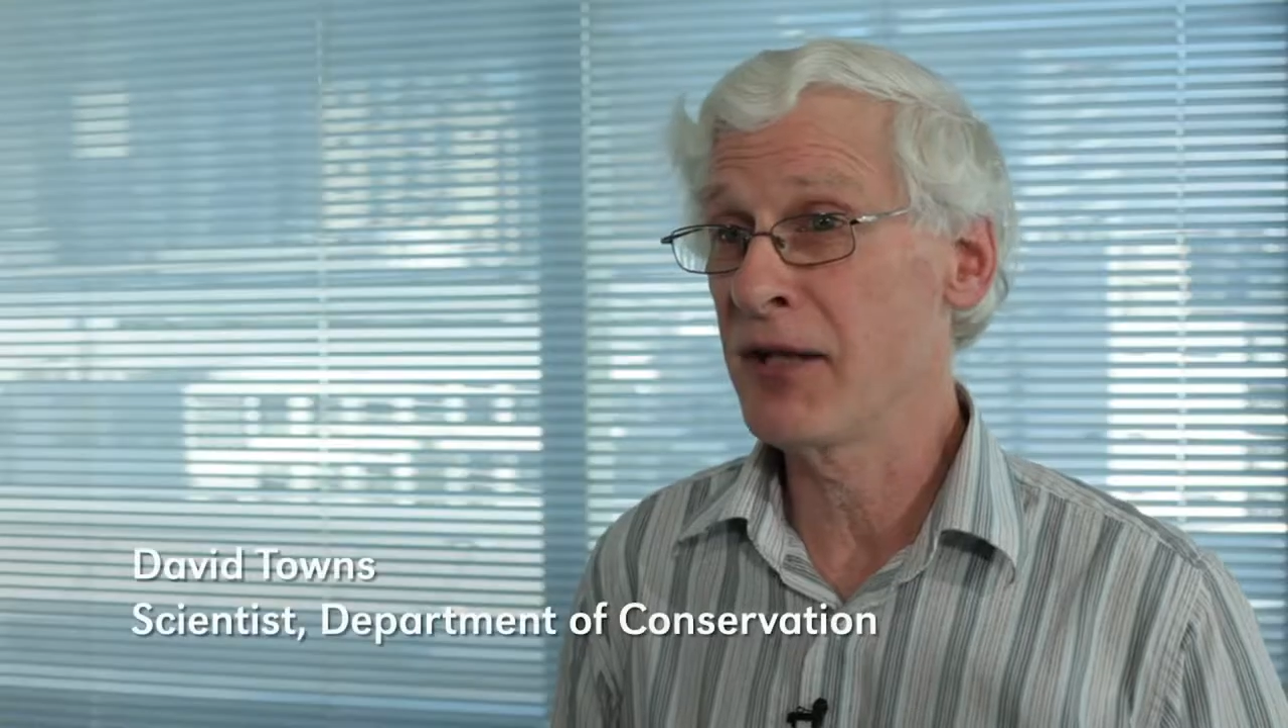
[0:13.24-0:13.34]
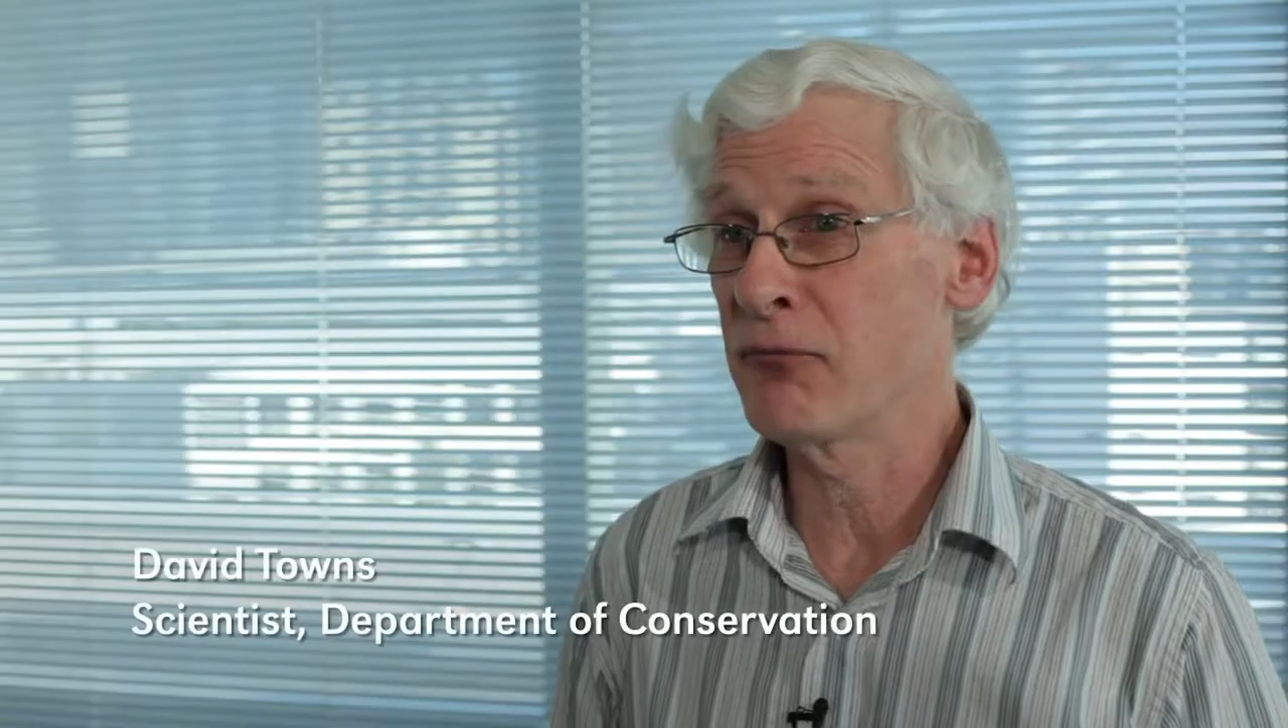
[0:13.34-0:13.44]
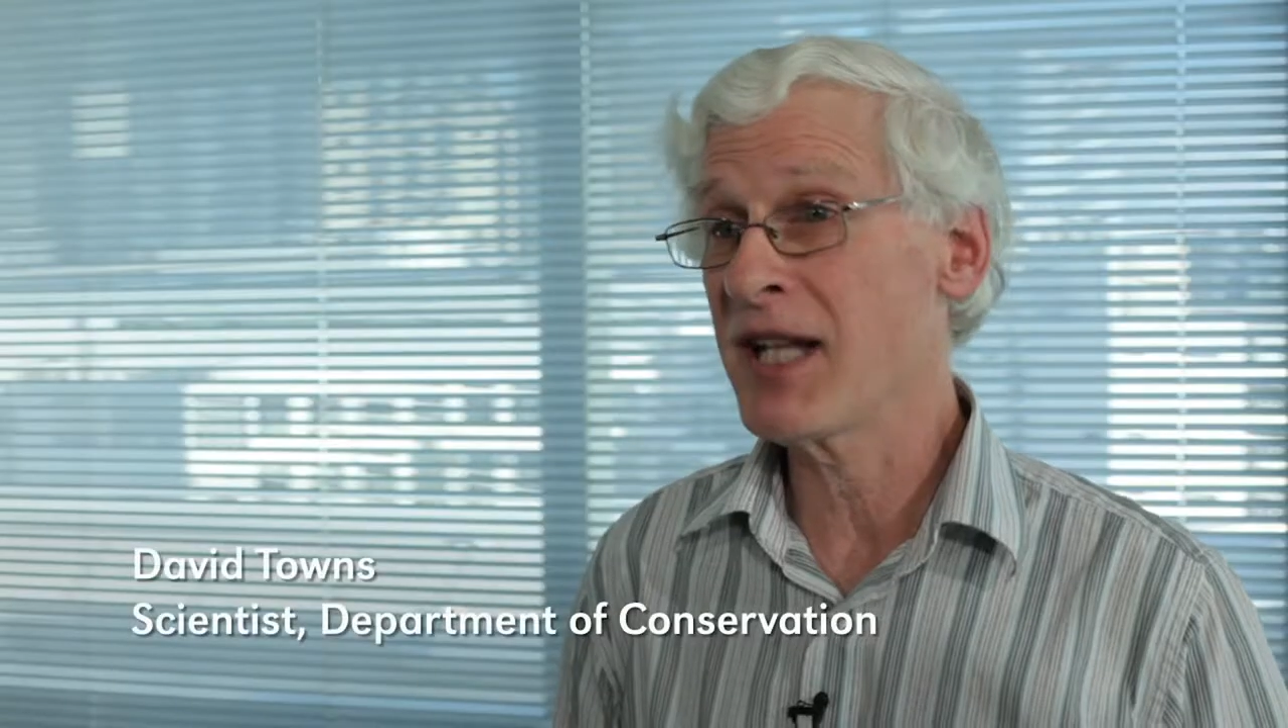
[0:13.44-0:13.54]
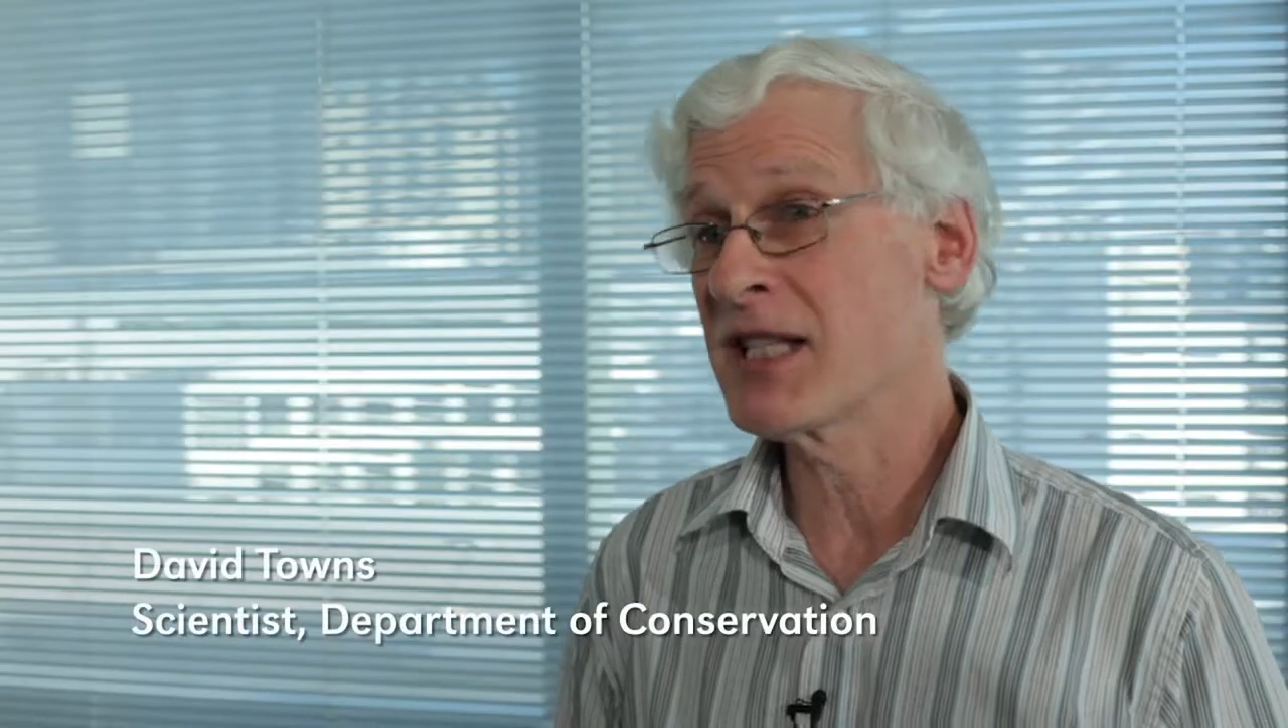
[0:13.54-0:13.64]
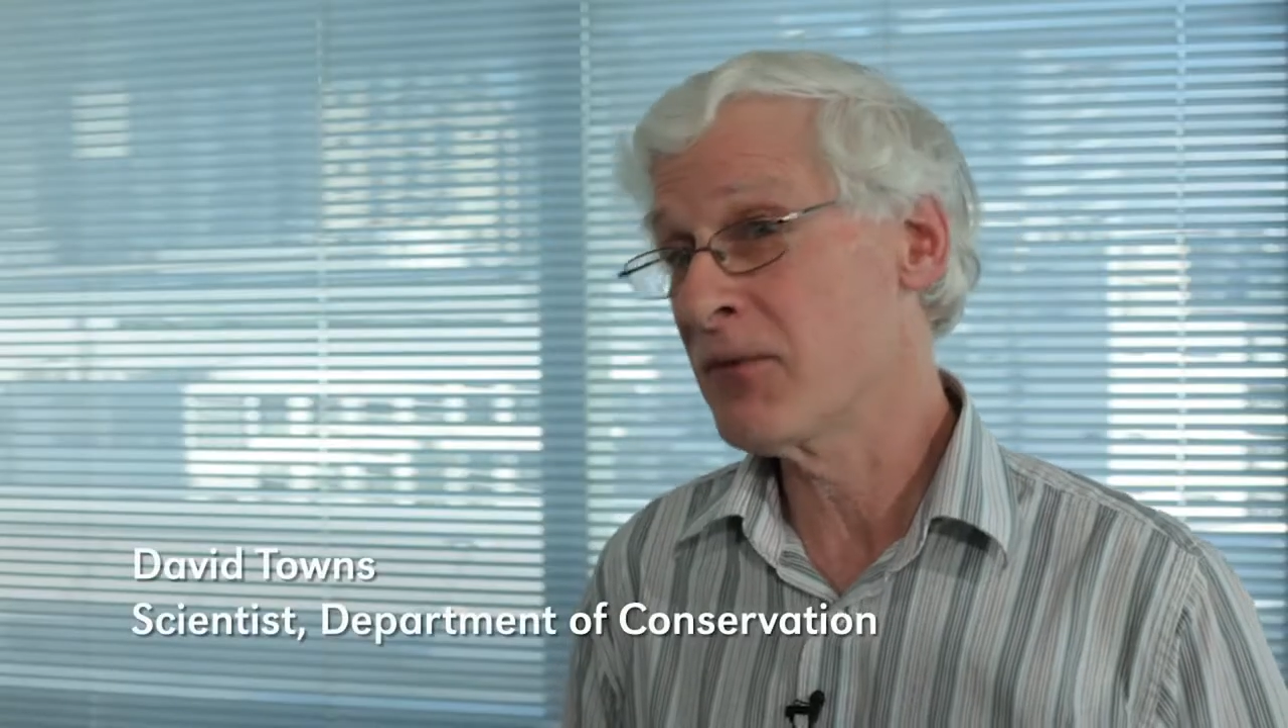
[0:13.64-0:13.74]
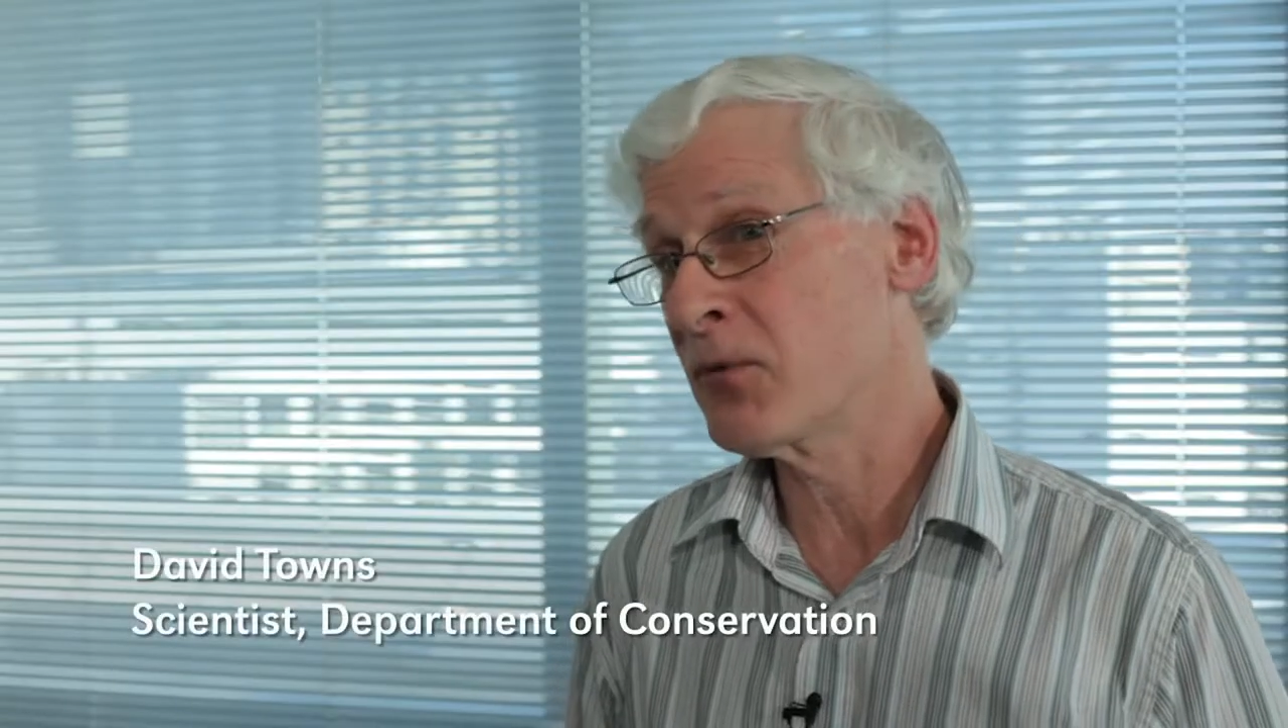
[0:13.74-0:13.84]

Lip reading: and rats have